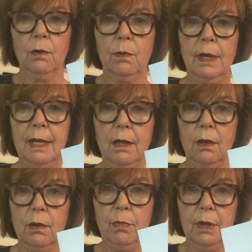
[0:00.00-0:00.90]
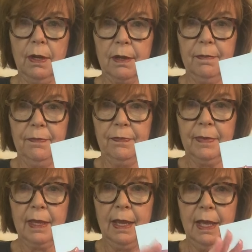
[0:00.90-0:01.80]
reading a good book.
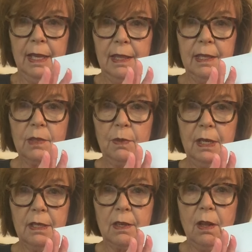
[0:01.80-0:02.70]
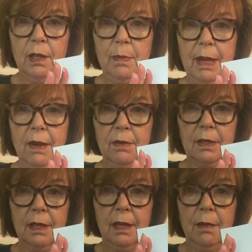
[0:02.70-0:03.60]
This one is all
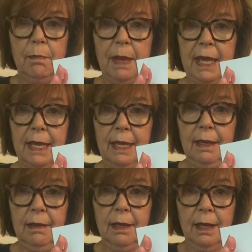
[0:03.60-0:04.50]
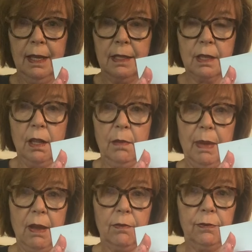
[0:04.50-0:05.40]
about baking, it's all
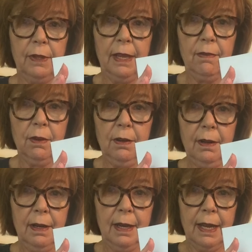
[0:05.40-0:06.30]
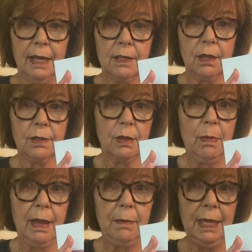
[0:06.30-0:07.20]
about flavor, and it's also
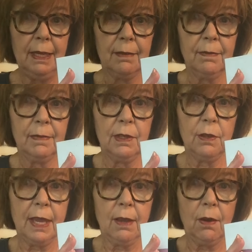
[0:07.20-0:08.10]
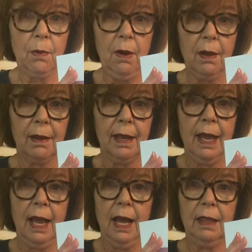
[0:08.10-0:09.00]
by me. You can't go wrong.
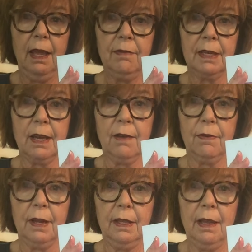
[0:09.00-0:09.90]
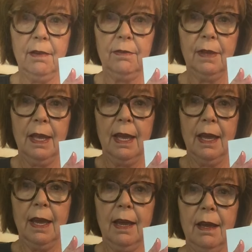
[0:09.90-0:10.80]
I love the cover. I love
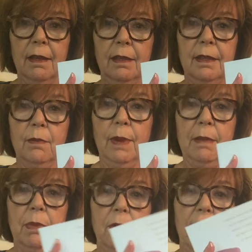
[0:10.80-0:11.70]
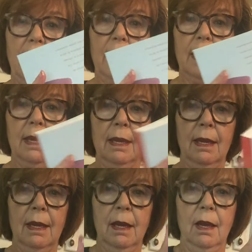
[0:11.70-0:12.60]
the rainbow cake
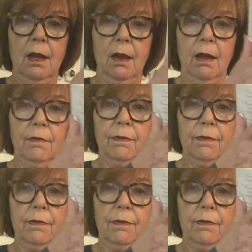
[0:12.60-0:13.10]
on